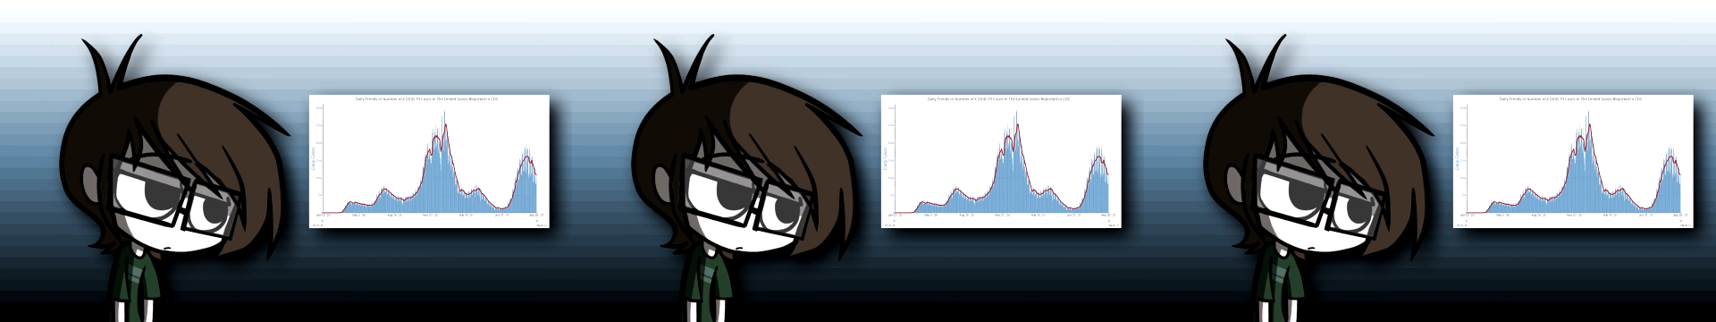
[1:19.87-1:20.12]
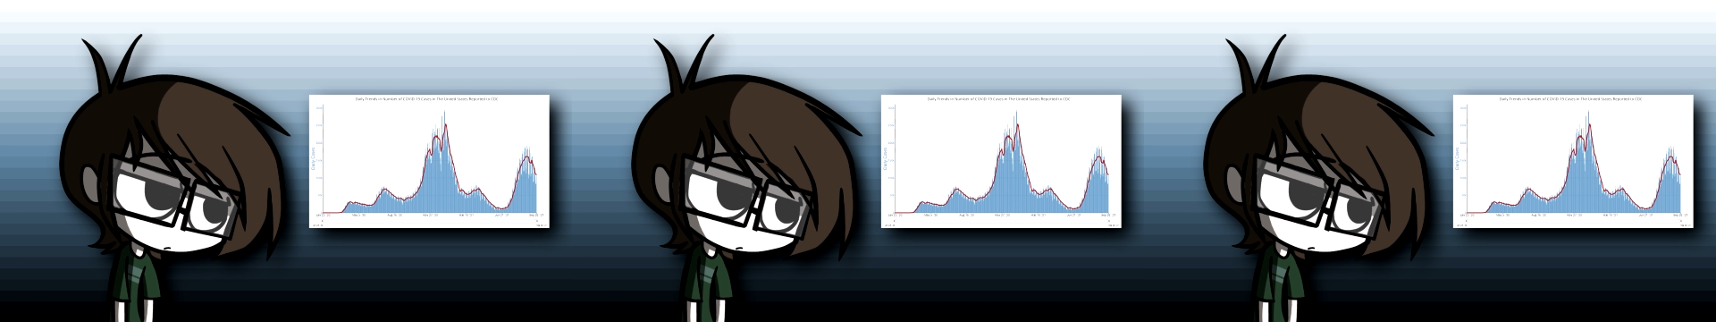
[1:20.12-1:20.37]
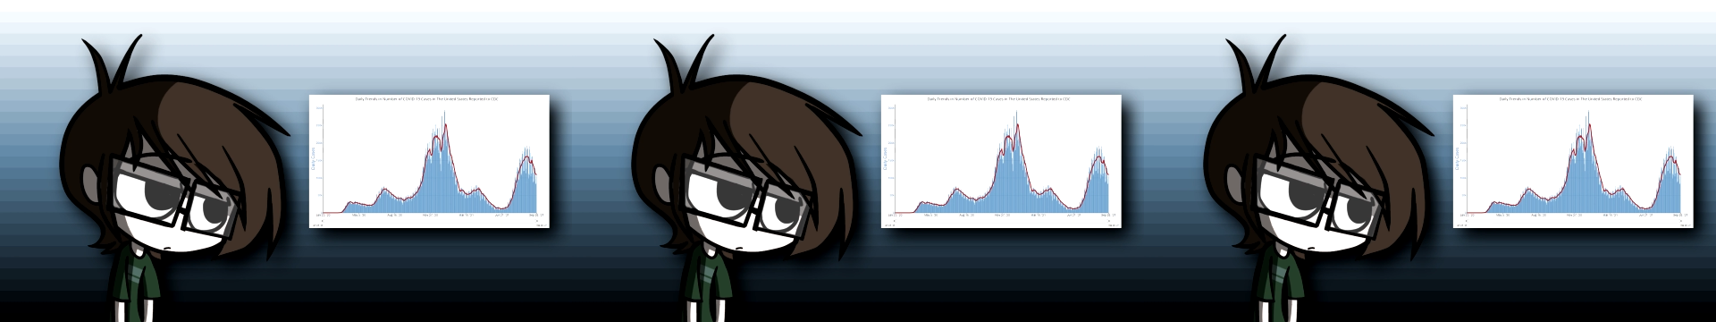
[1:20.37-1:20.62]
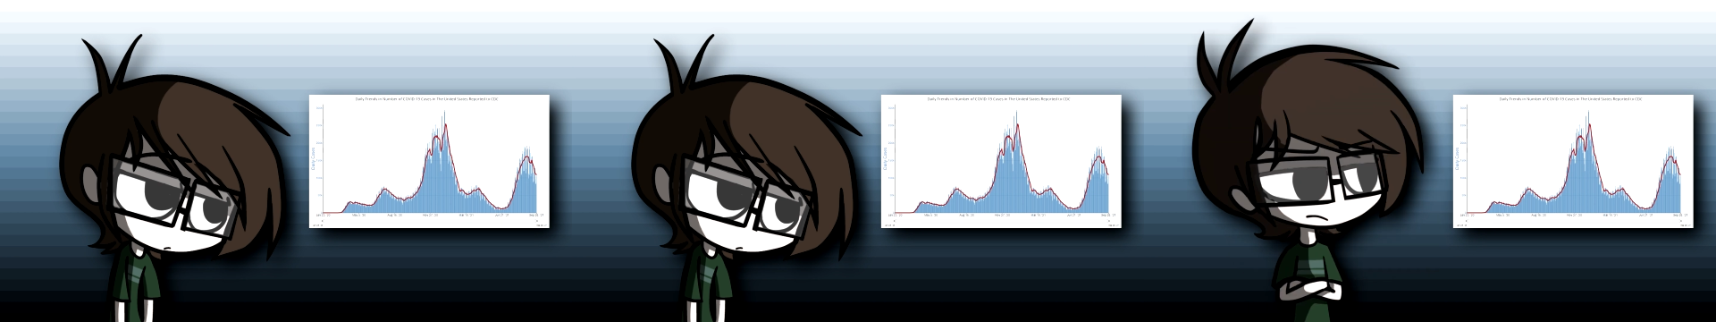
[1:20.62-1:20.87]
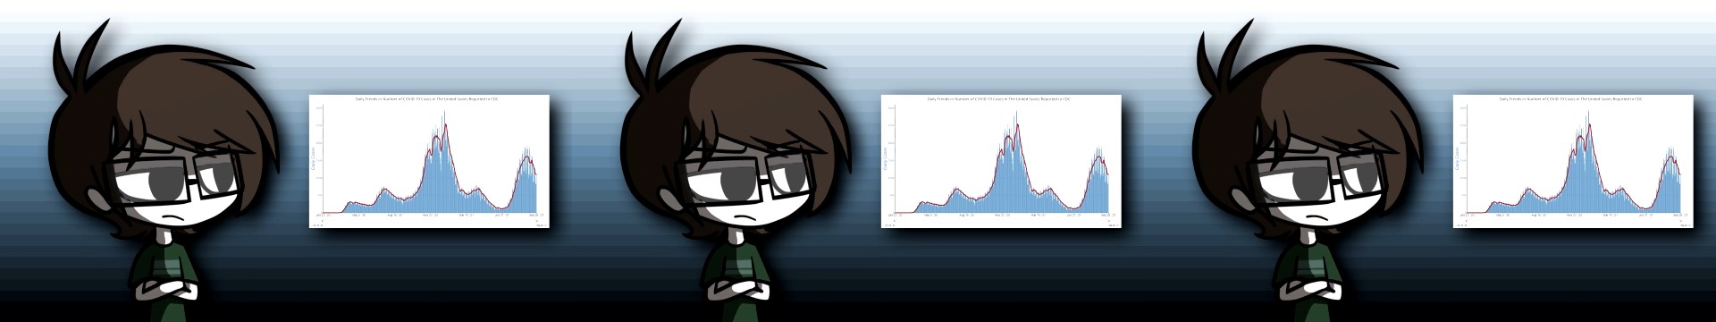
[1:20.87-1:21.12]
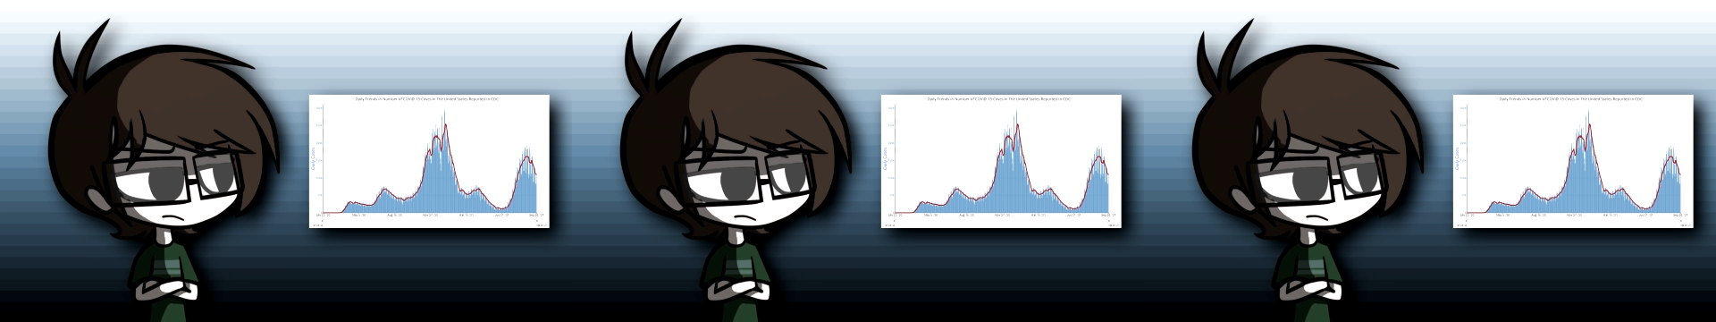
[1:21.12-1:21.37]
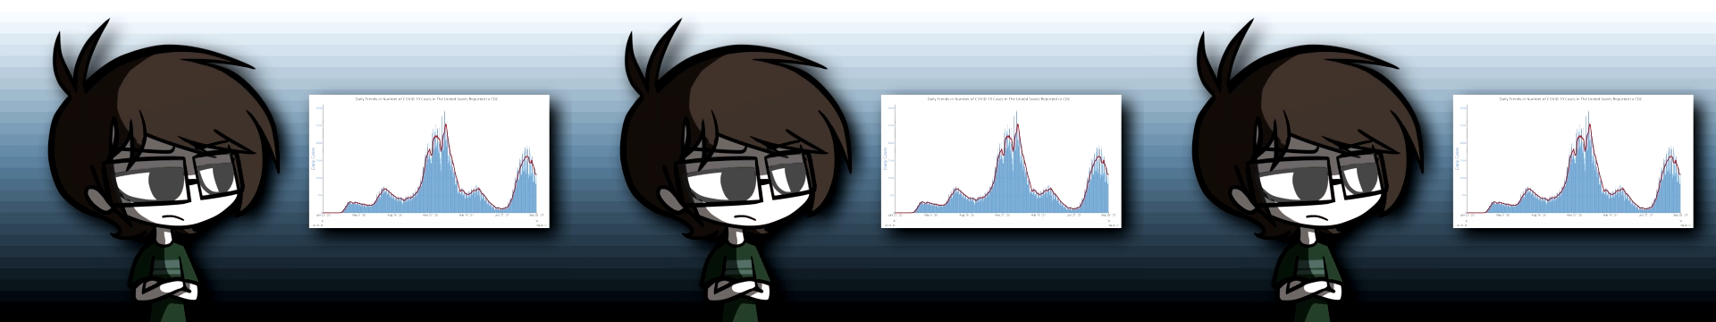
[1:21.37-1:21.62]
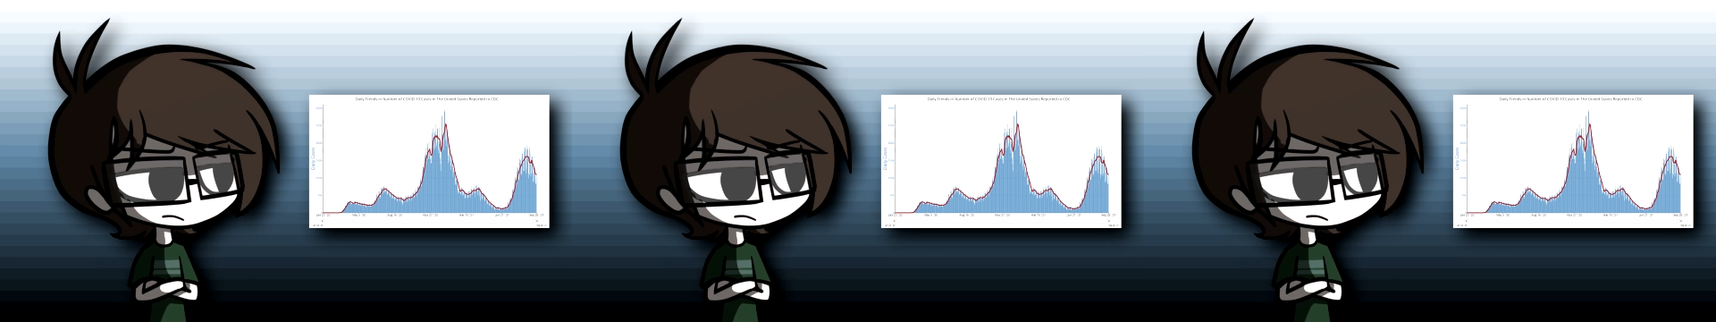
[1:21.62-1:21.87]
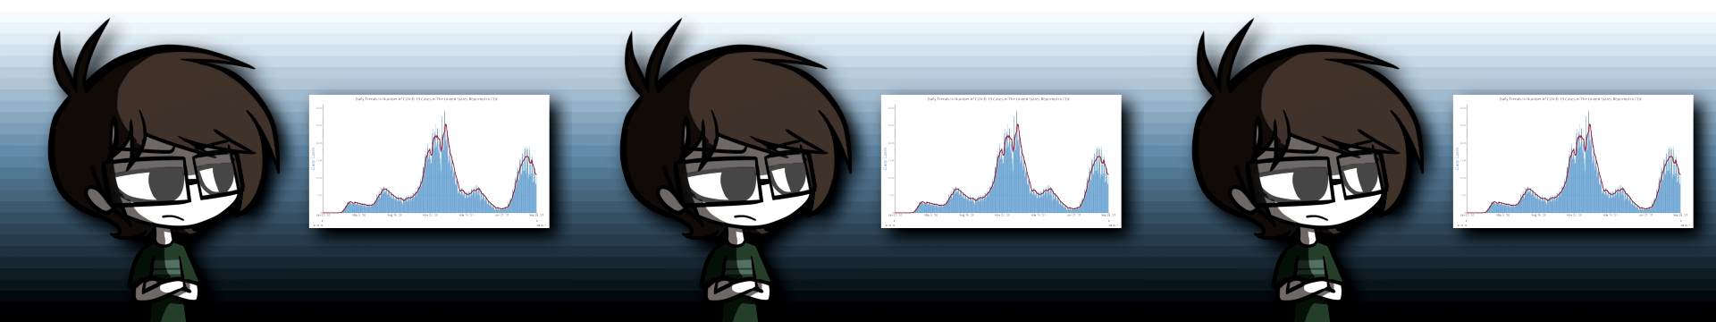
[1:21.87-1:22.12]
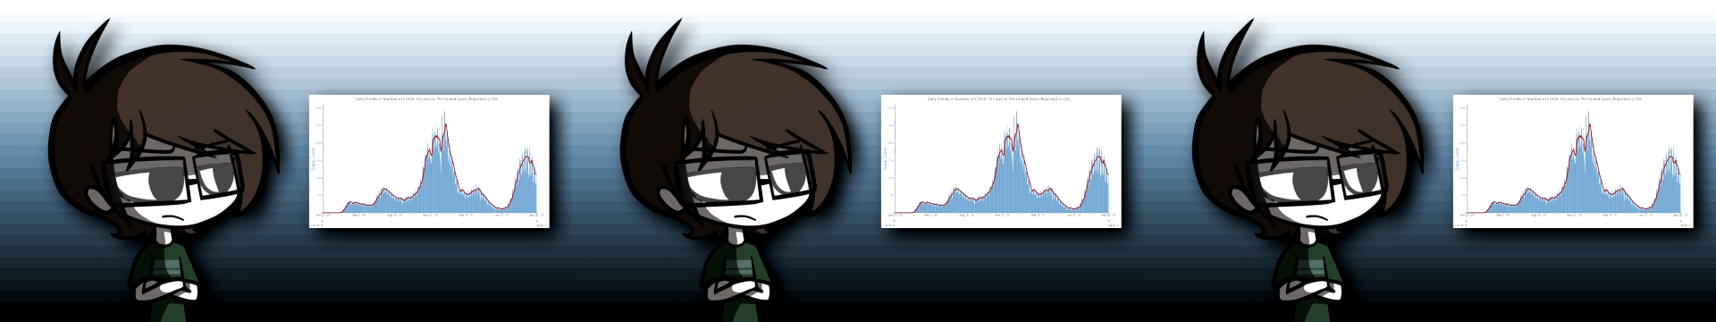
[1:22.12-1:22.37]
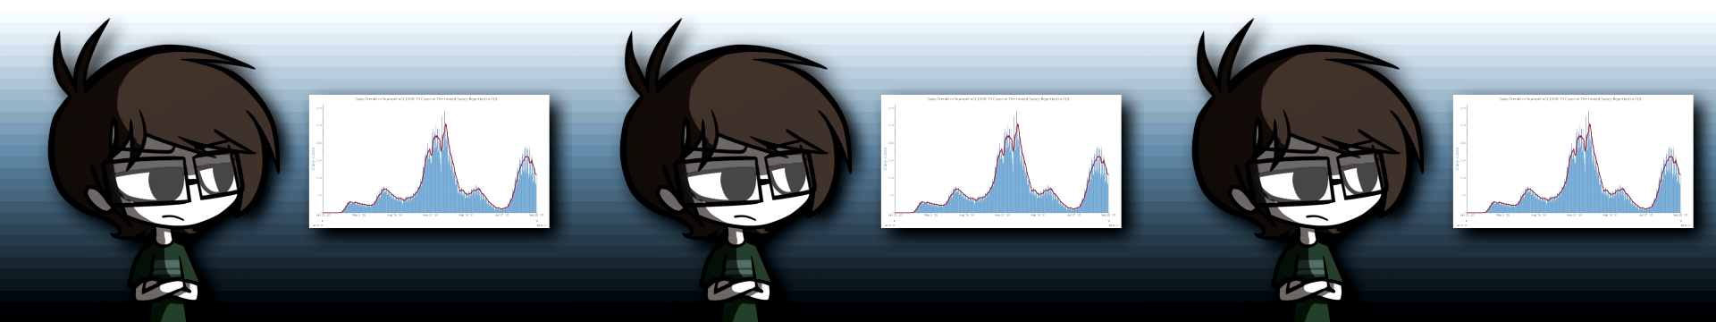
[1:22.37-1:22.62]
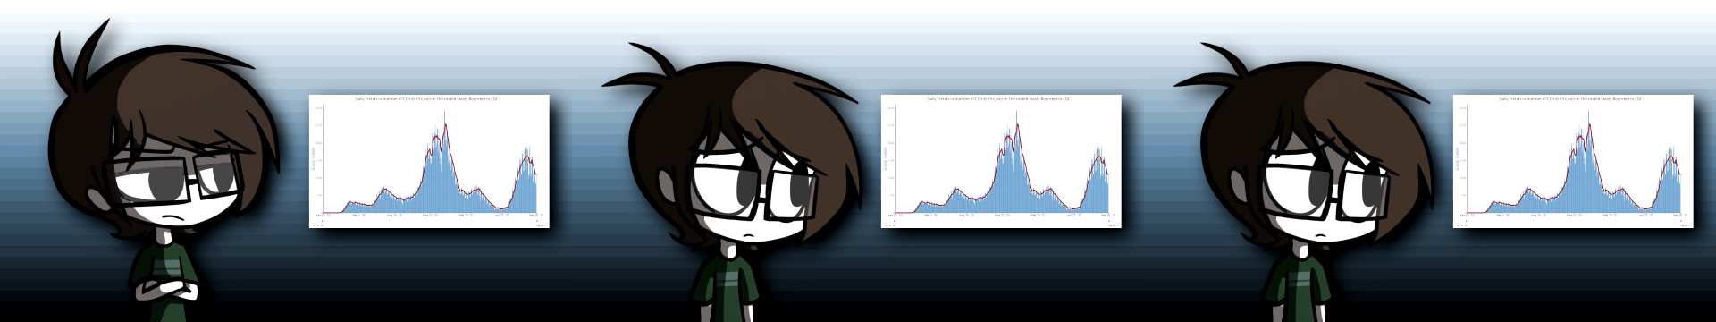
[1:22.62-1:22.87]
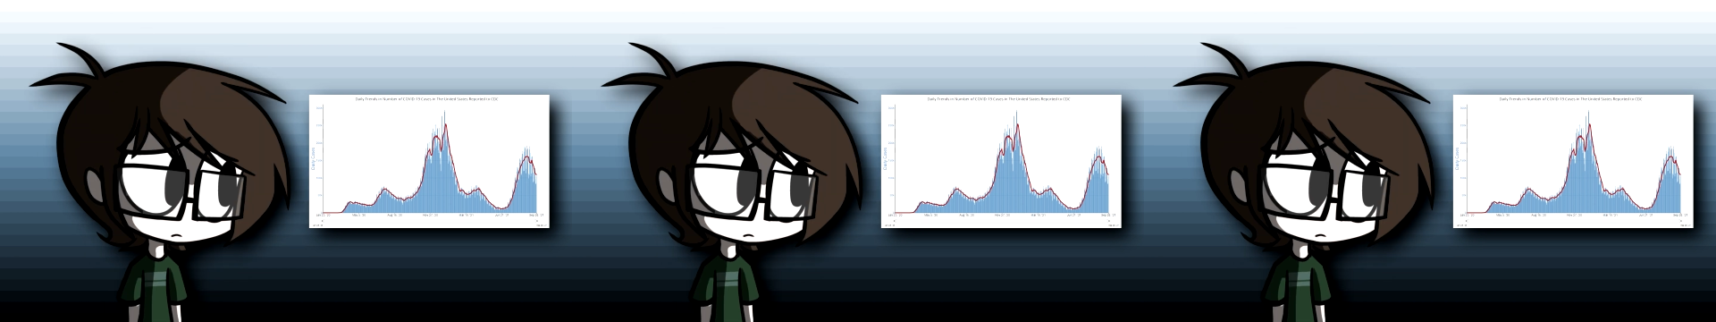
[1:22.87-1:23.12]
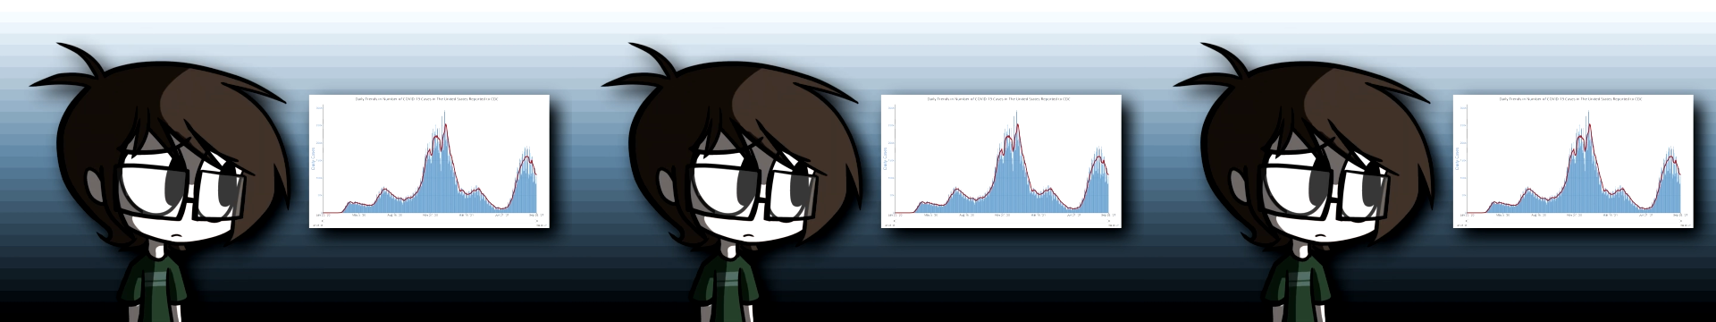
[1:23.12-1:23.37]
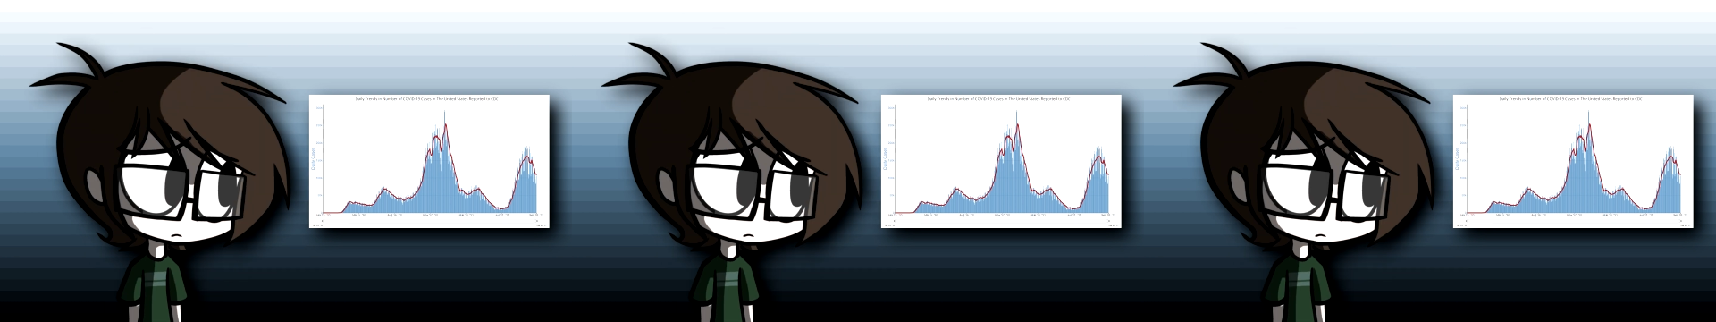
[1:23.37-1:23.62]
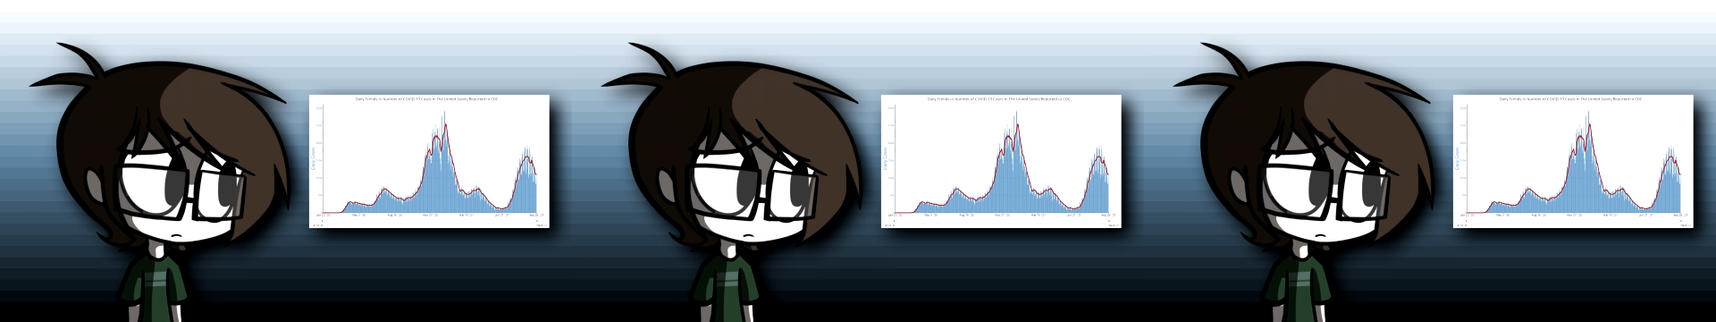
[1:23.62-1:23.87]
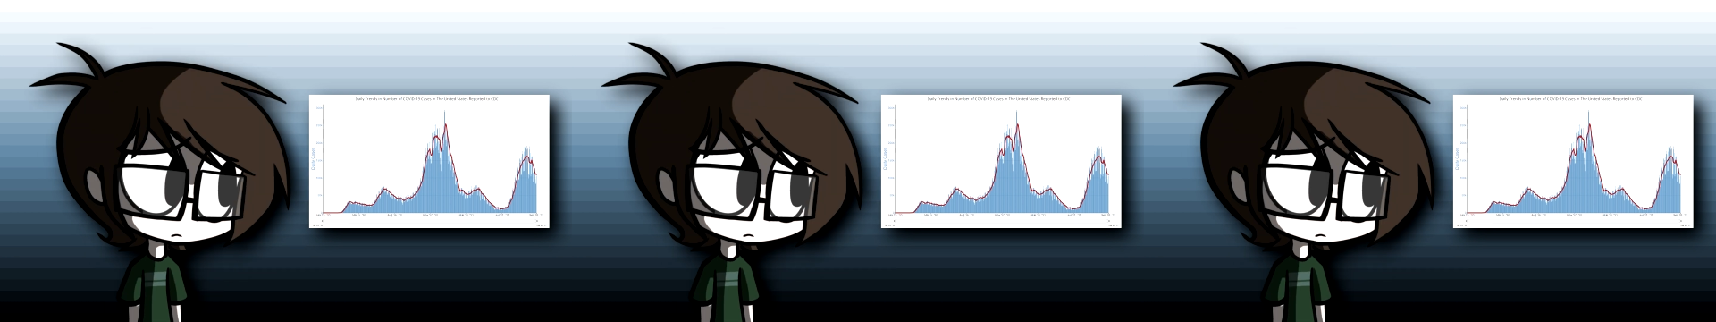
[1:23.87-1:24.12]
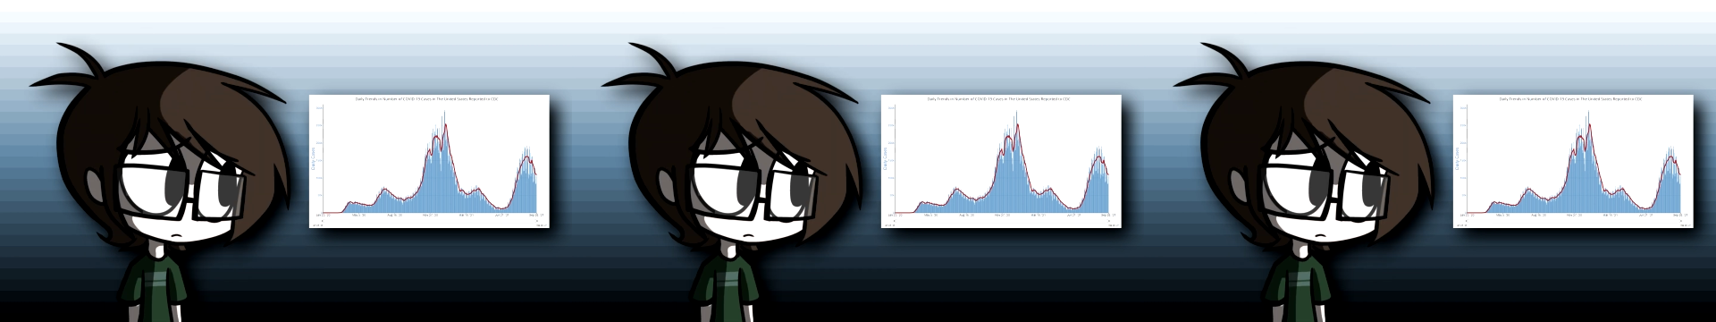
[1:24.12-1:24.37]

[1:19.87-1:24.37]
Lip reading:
(no speaker visible)